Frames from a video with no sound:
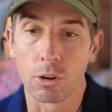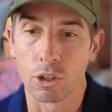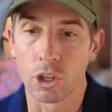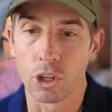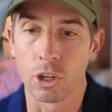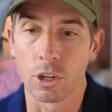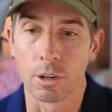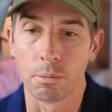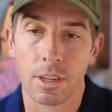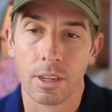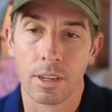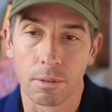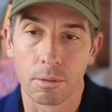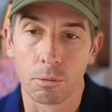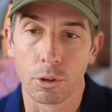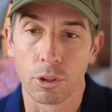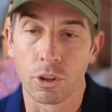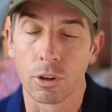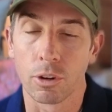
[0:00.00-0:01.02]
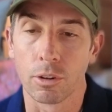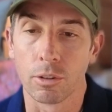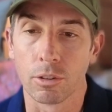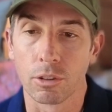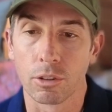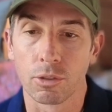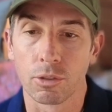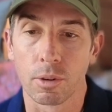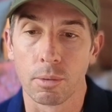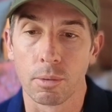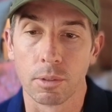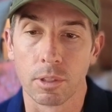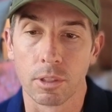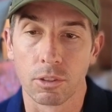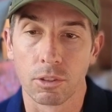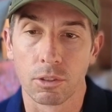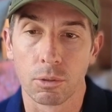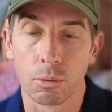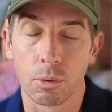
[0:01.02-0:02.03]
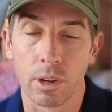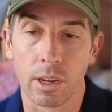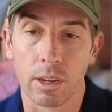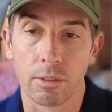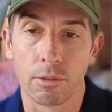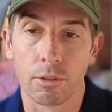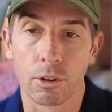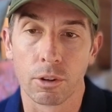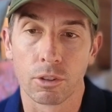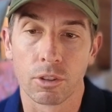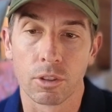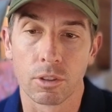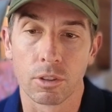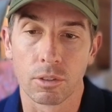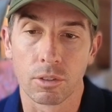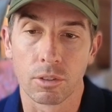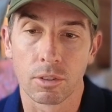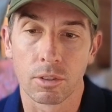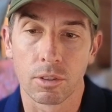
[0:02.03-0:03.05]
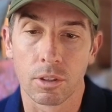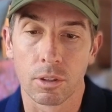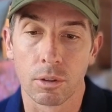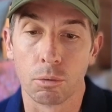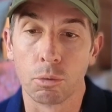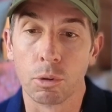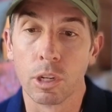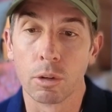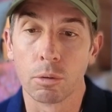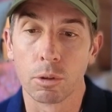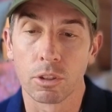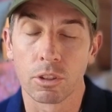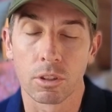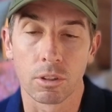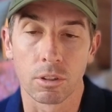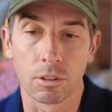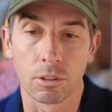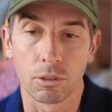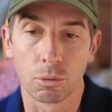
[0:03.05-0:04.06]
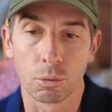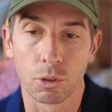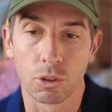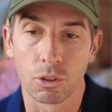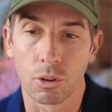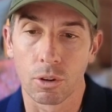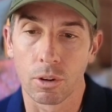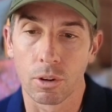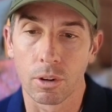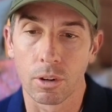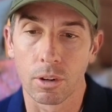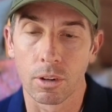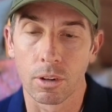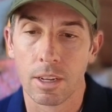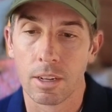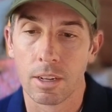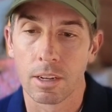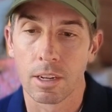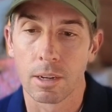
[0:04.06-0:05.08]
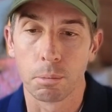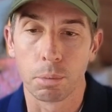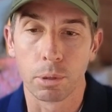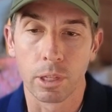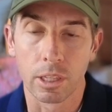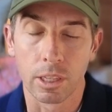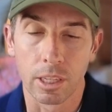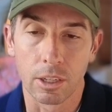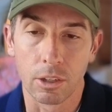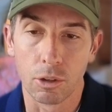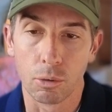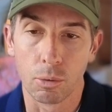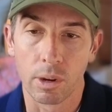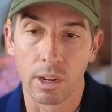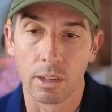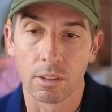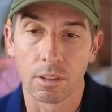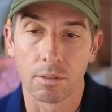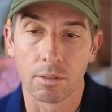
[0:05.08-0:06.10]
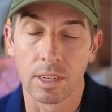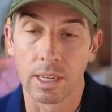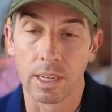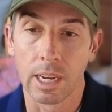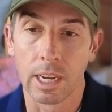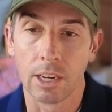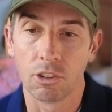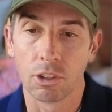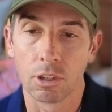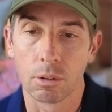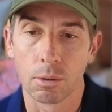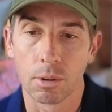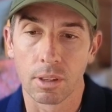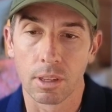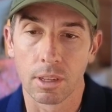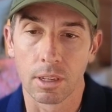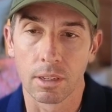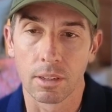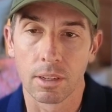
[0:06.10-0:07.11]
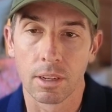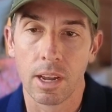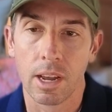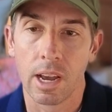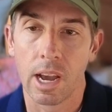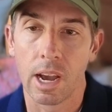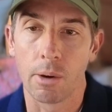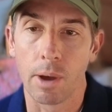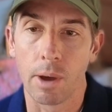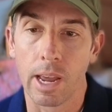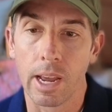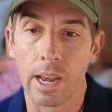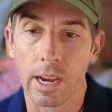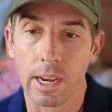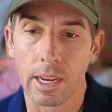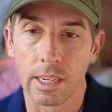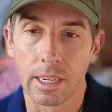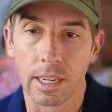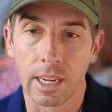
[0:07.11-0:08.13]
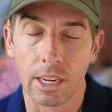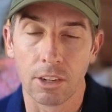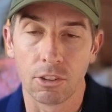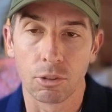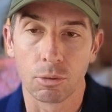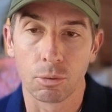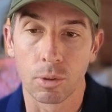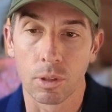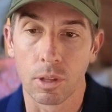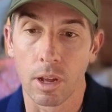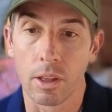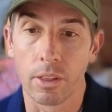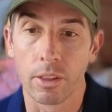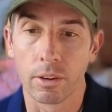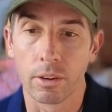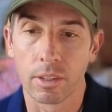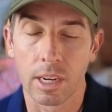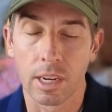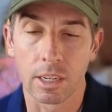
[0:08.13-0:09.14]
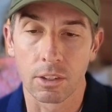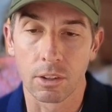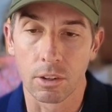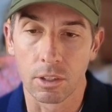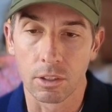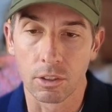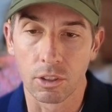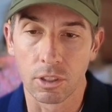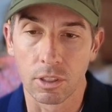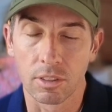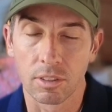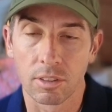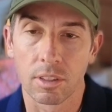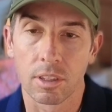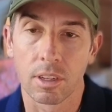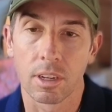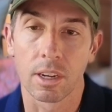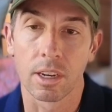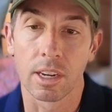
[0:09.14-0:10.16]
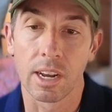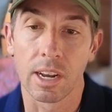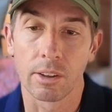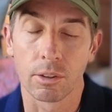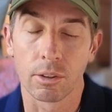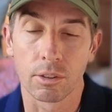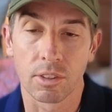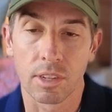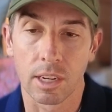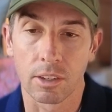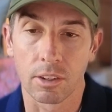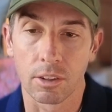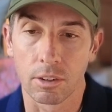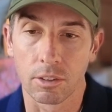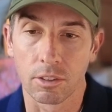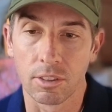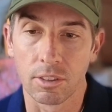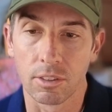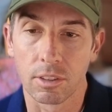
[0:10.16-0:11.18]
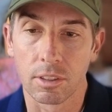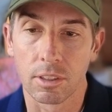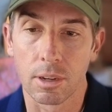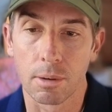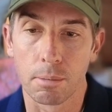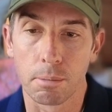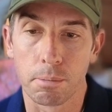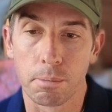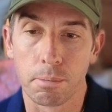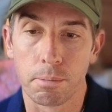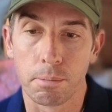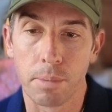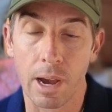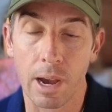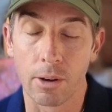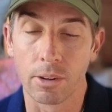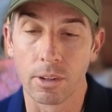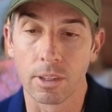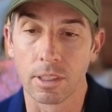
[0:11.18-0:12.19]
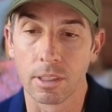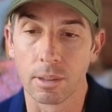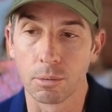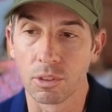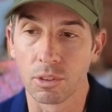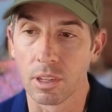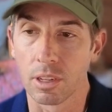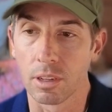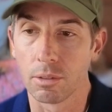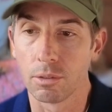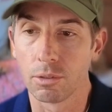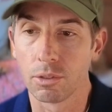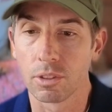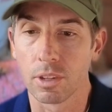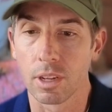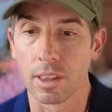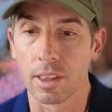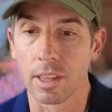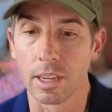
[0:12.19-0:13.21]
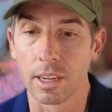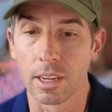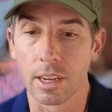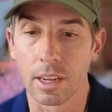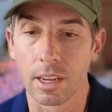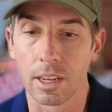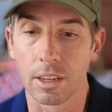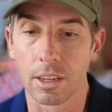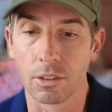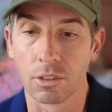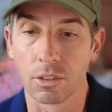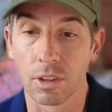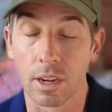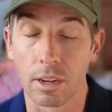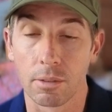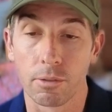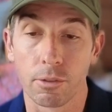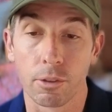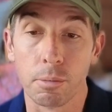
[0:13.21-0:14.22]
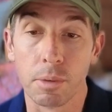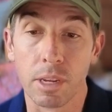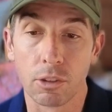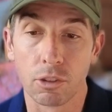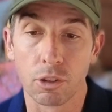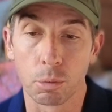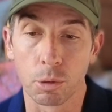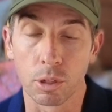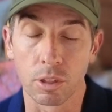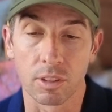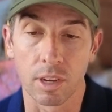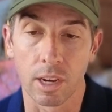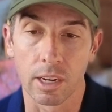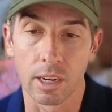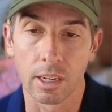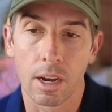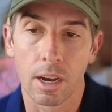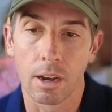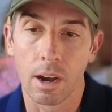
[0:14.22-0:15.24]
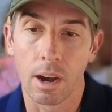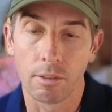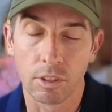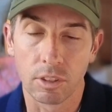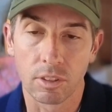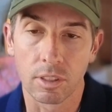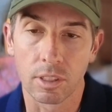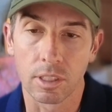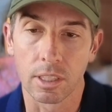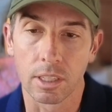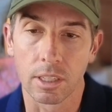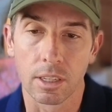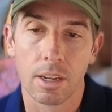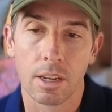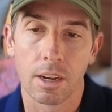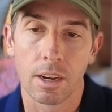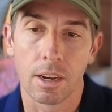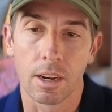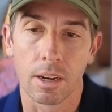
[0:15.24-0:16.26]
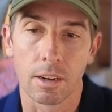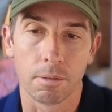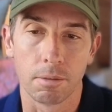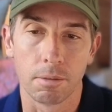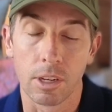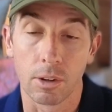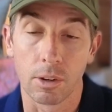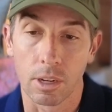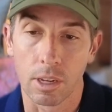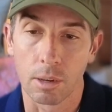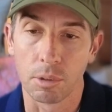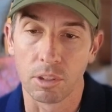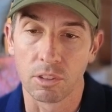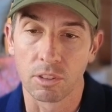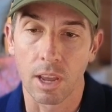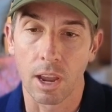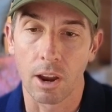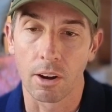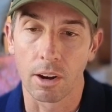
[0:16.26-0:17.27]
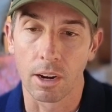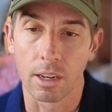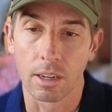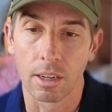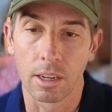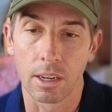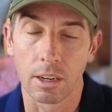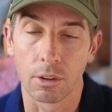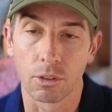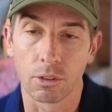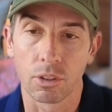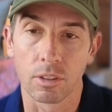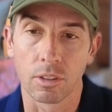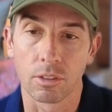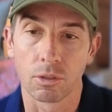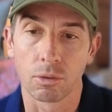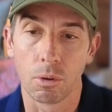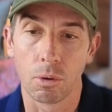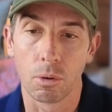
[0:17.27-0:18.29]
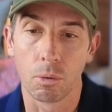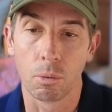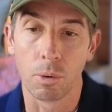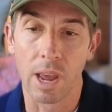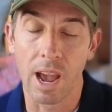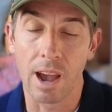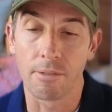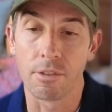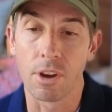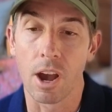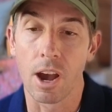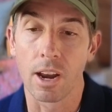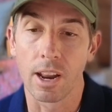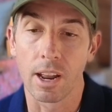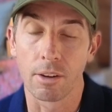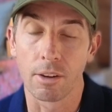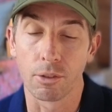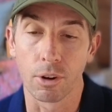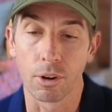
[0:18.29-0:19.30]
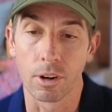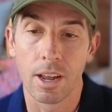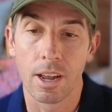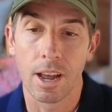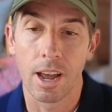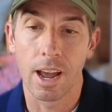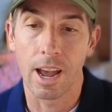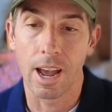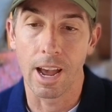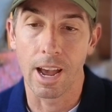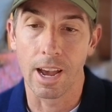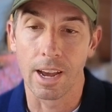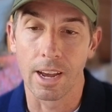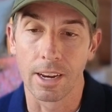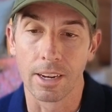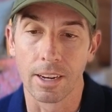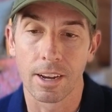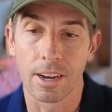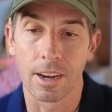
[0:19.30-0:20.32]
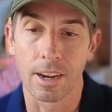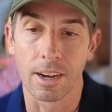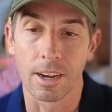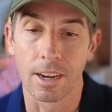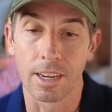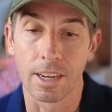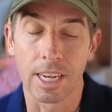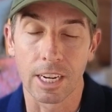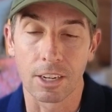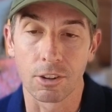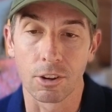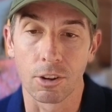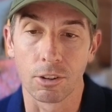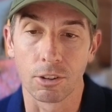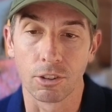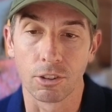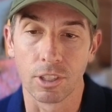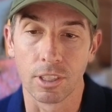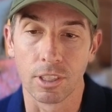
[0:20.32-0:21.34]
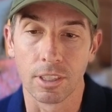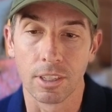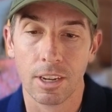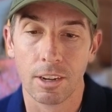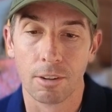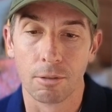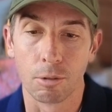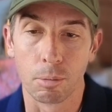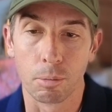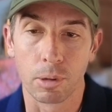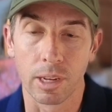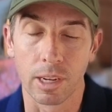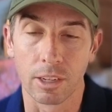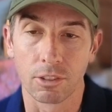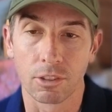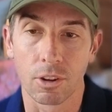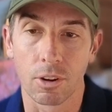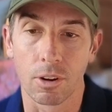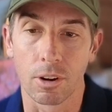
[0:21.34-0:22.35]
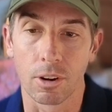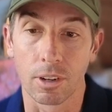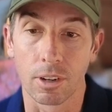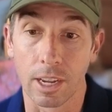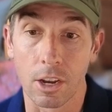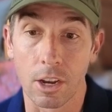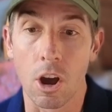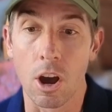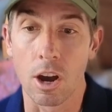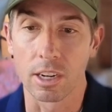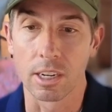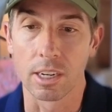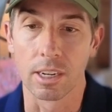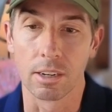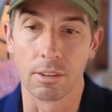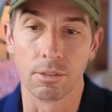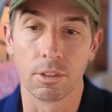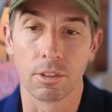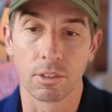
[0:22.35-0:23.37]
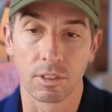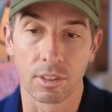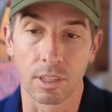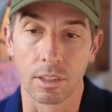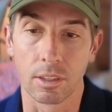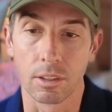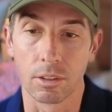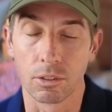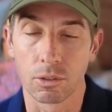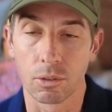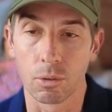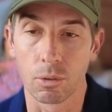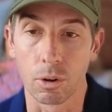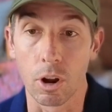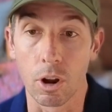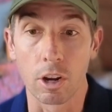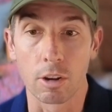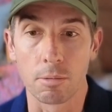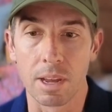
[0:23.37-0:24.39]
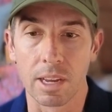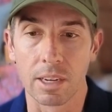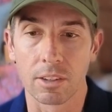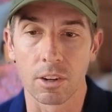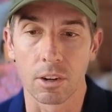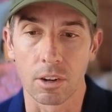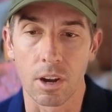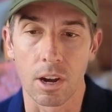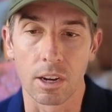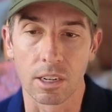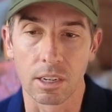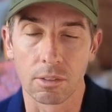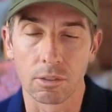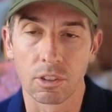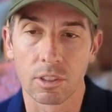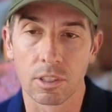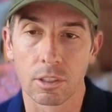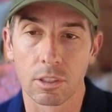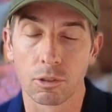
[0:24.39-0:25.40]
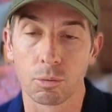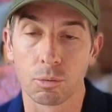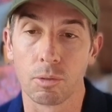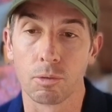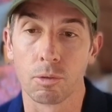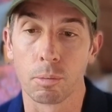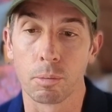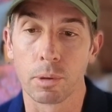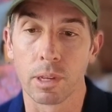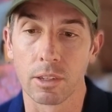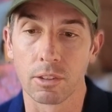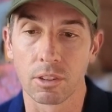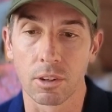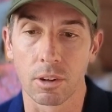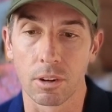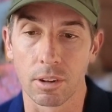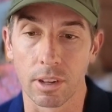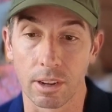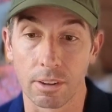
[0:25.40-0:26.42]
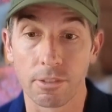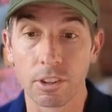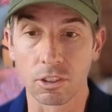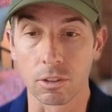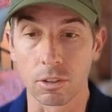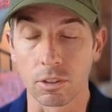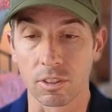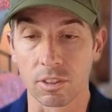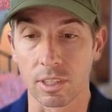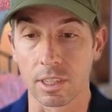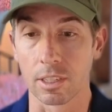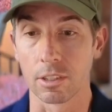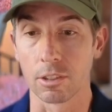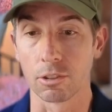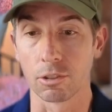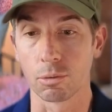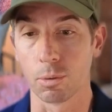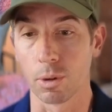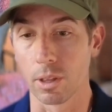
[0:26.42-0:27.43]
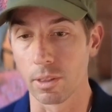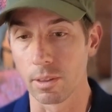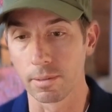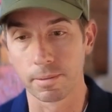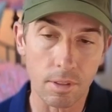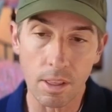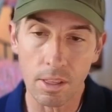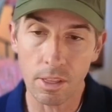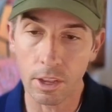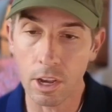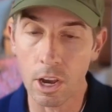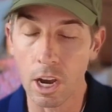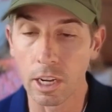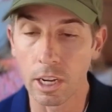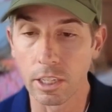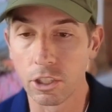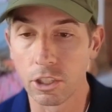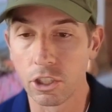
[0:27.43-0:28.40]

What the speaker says: term returns from this wave versus the real returns, which are completely new ways of engaging with it, how AI engages with other technologies, and how those technologies compound on themselves, I think is, for me, super exciting. Obviously, it can be scary, since we have not ever had a technology replace our like cognitive skills or augment our cognitive skills. We've replaced our like physical skills with the cotton